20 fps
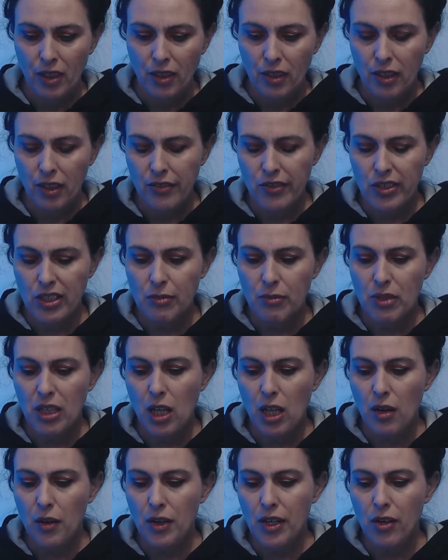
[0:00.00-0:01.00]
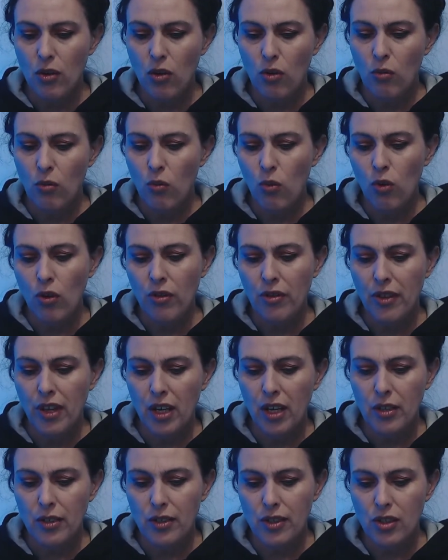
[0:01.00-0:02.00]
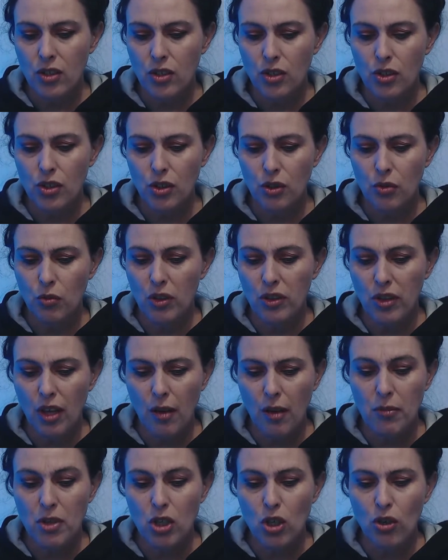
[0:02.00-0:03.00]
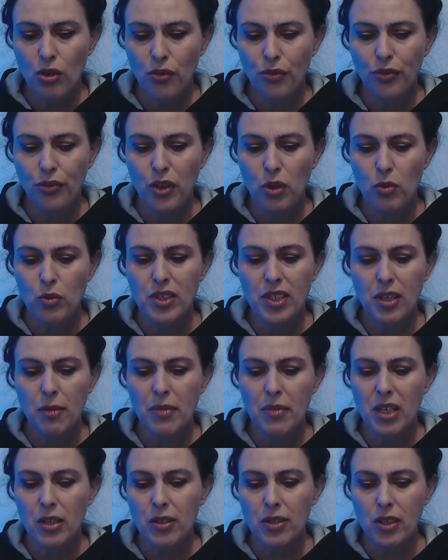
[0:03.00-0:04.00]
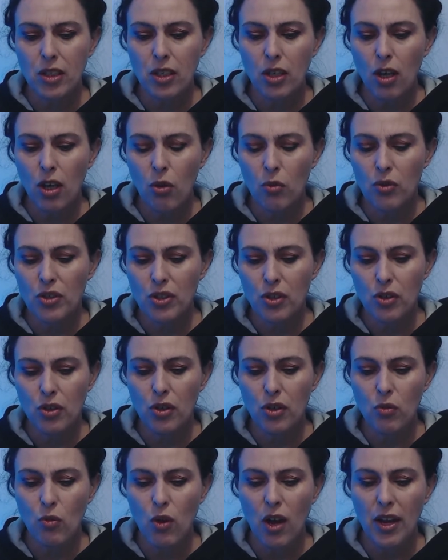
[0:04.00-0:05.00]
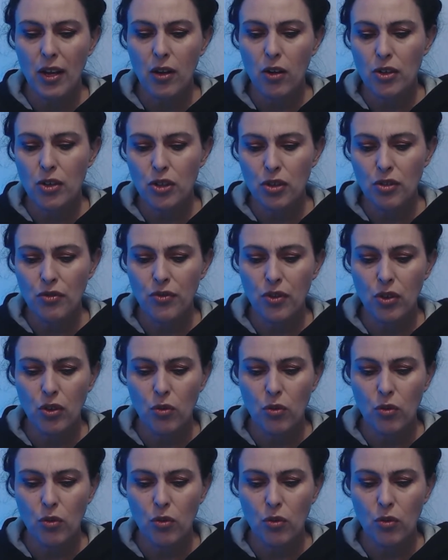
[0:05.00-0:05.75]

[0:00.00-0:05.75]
Give us some clarity on what that is to do with. You feel something is going to go a certain way, and I do feel